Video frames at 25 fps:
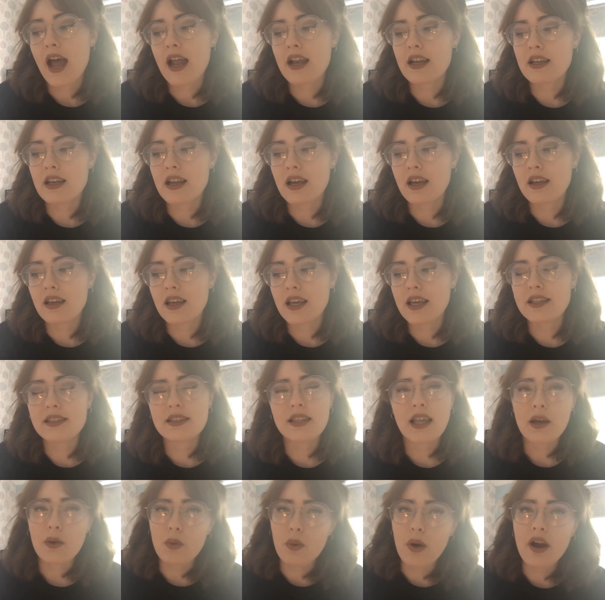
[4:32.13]
And
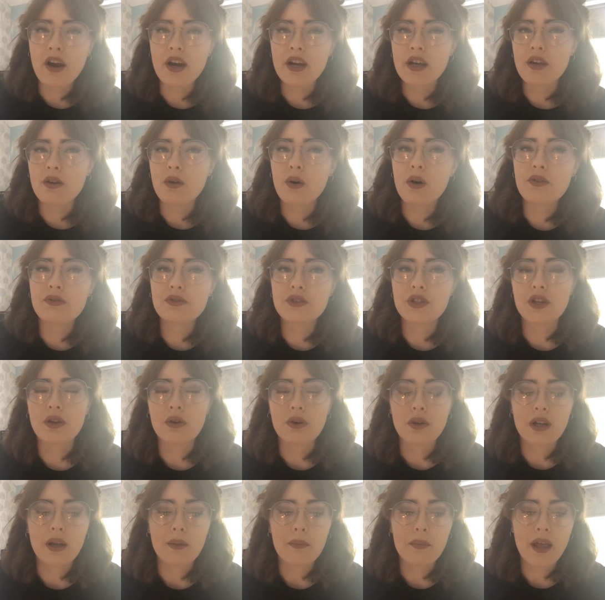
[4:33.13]
he's like, where are you off
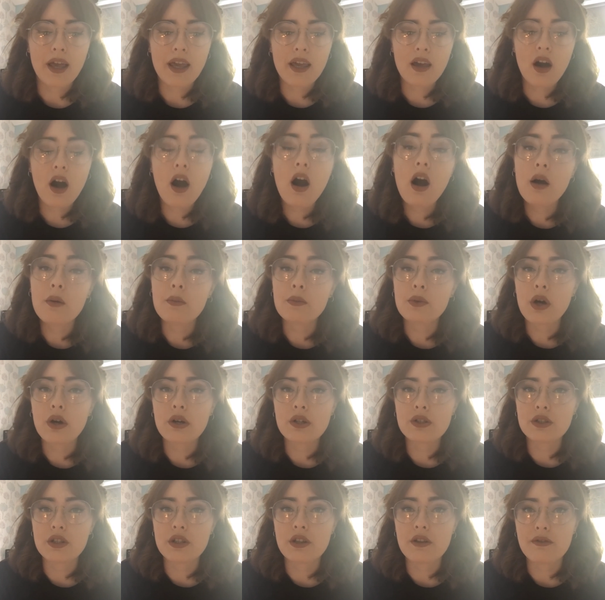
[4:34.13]
to? And I'm like, oh, I'm
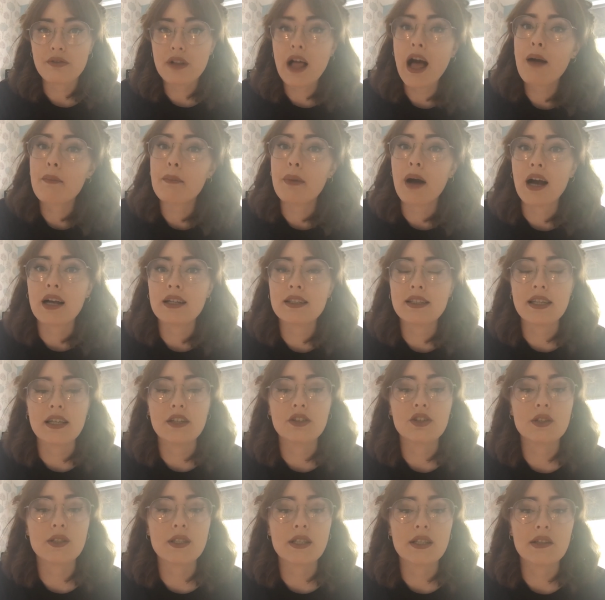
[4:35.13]
going to the flat party,
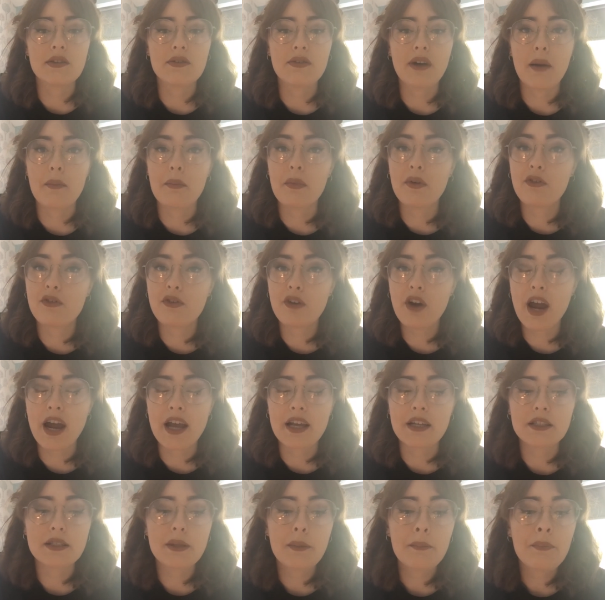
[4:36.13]
I just need to find my
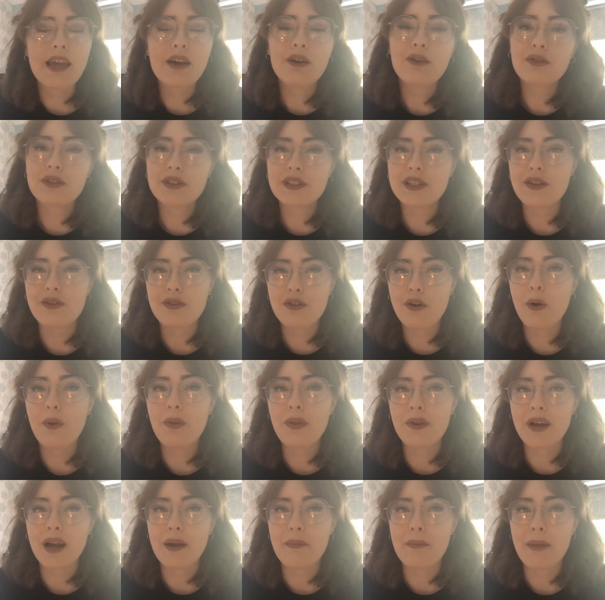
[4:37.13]
friend. He obviously
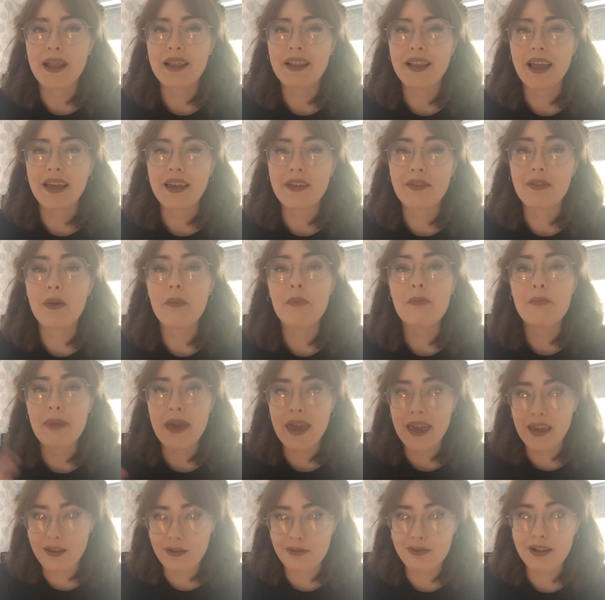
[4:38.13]
thought that I meant the
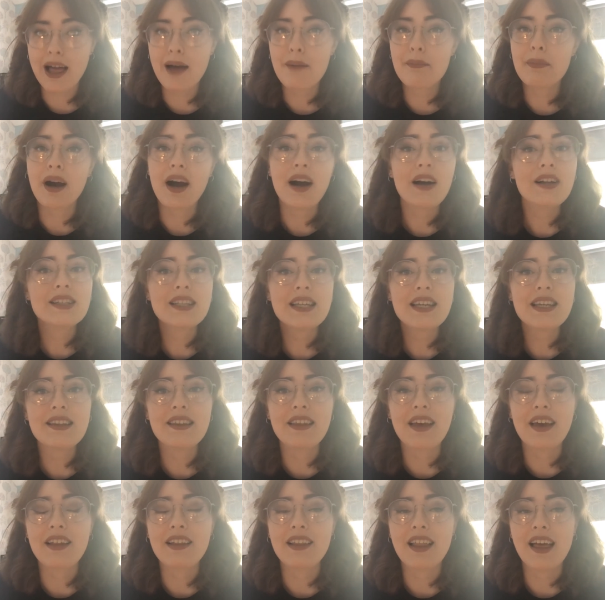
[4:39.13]
big flat party
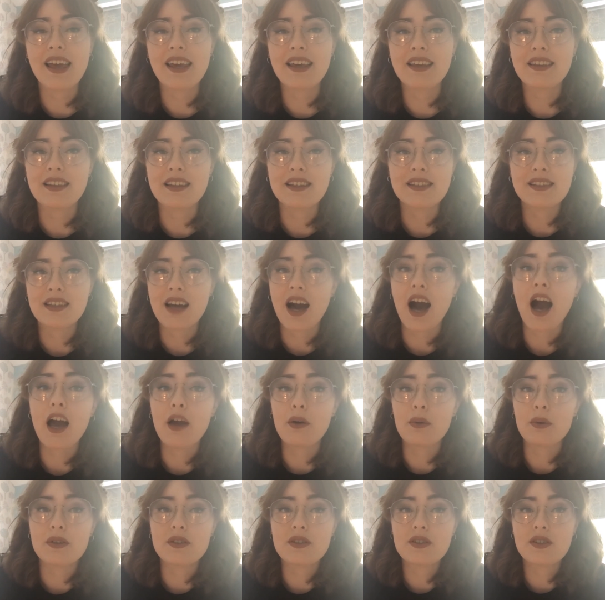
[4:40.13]
that this
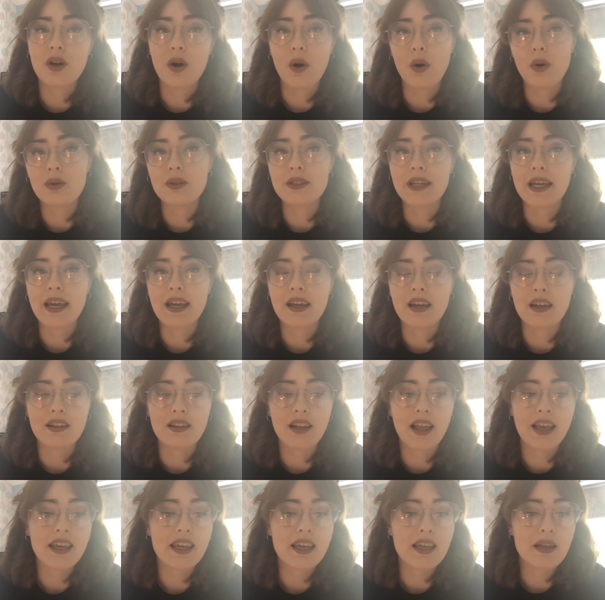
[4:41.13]
guy was holding,
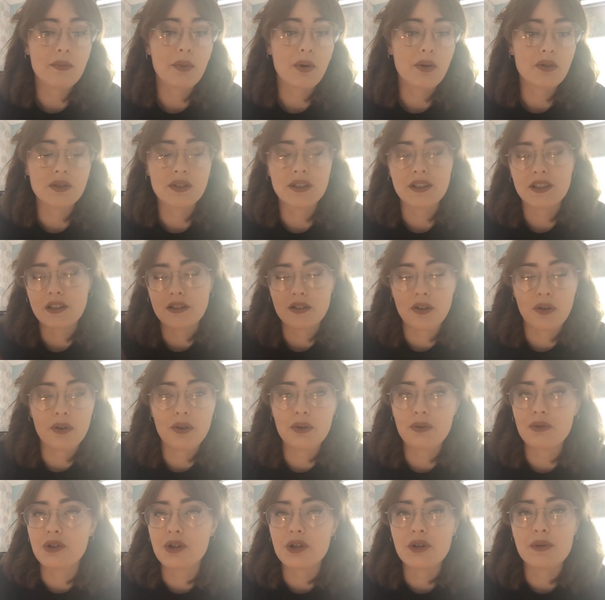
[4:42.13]
and he'd posted in all
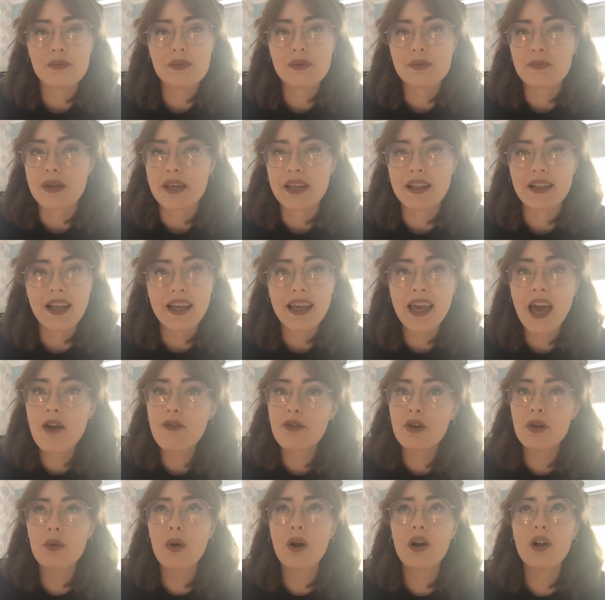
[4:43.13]
the groups being like,
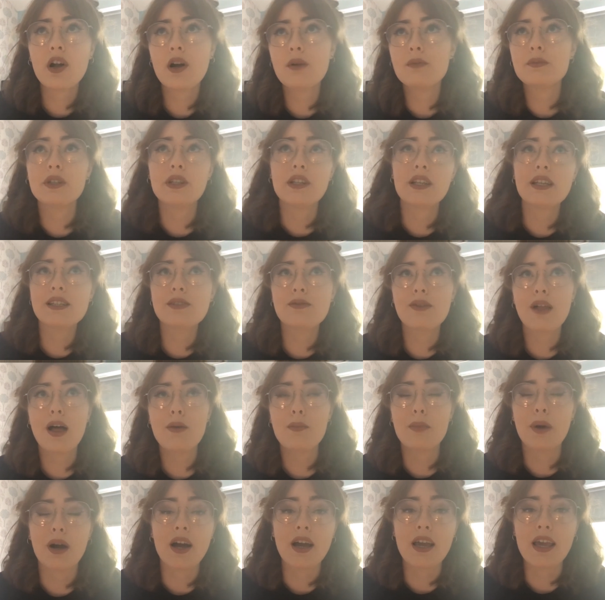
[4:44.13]
everyone come to this
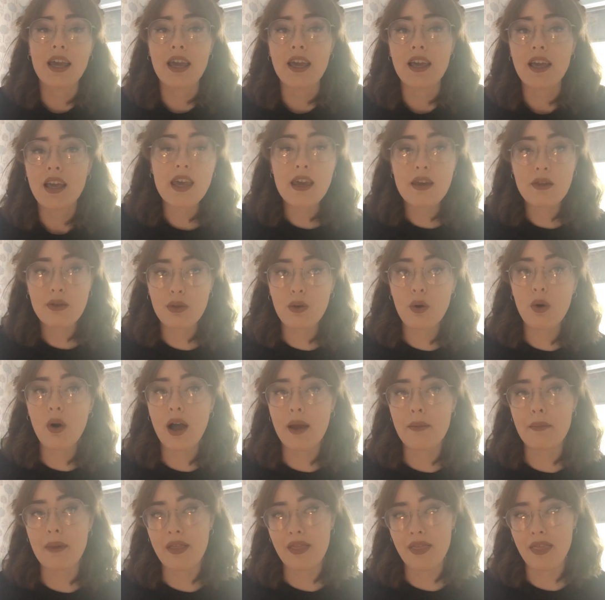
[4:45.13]
flat party. He
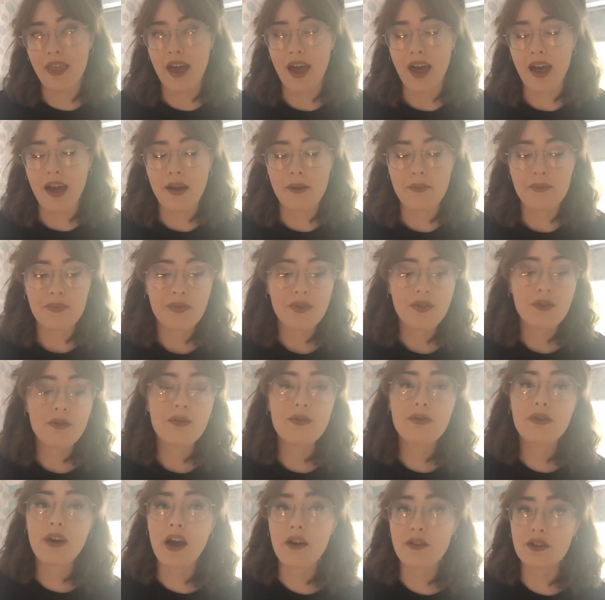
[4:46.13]
thought I meant there.
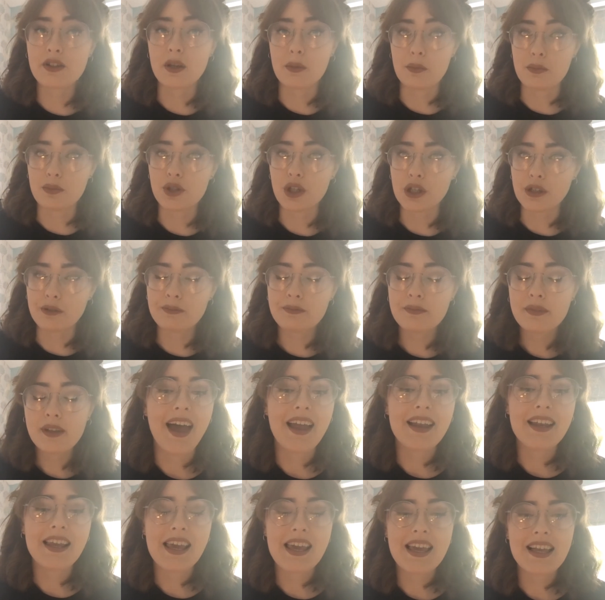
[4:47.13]
Fair assumption.
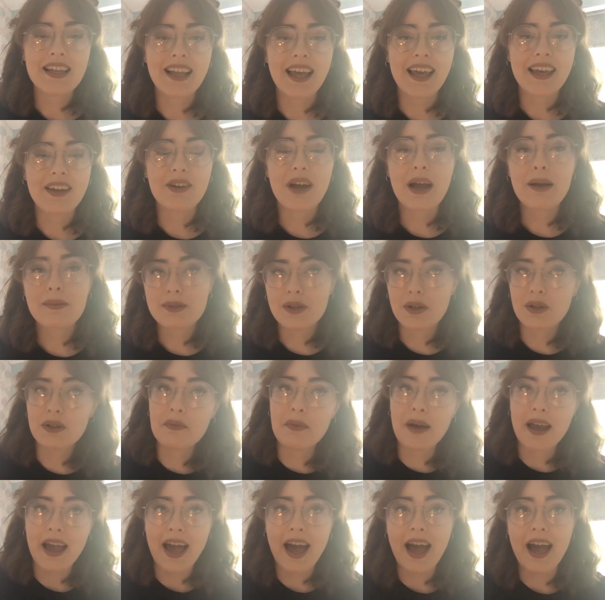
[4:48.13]
And he grabs hold
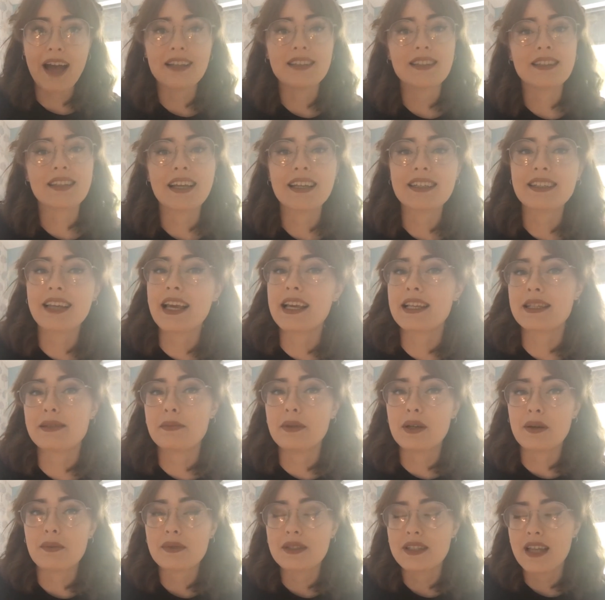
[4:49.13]
of my hand and takes
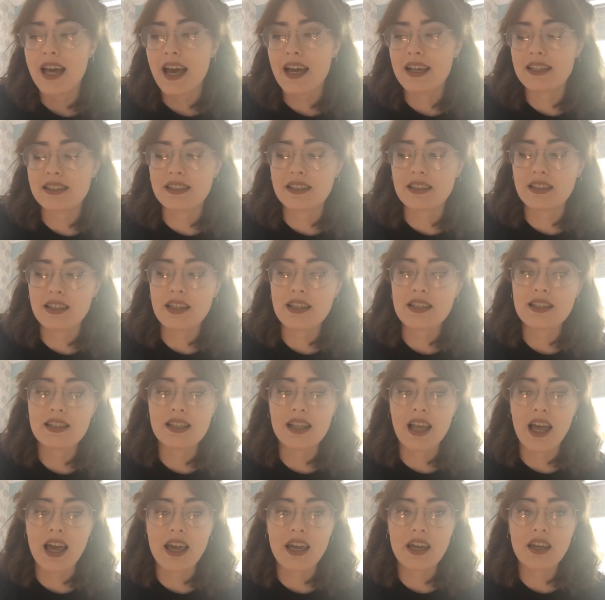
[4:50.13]
me upstairs, and
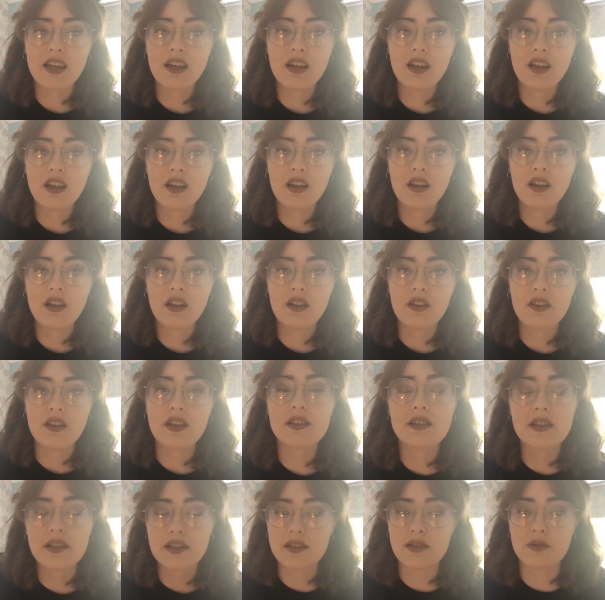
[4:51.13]
he's like,
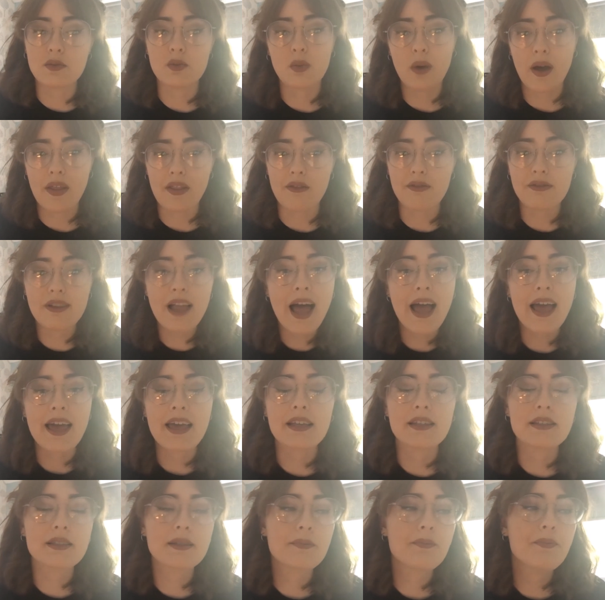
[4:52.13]
this is where the
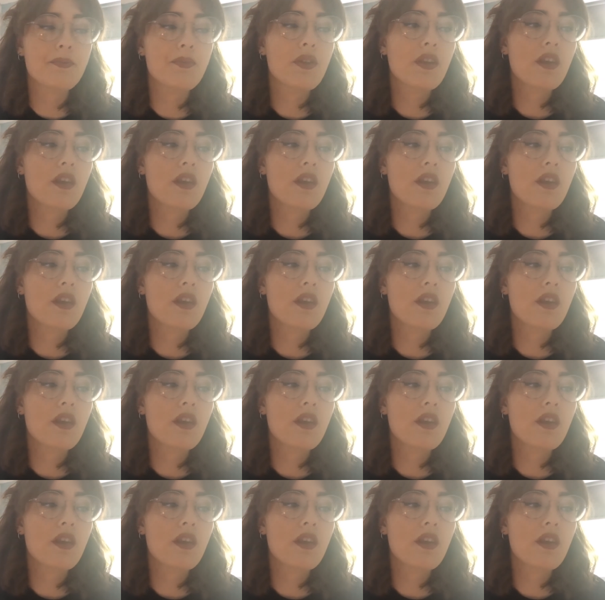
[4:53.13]
flat is.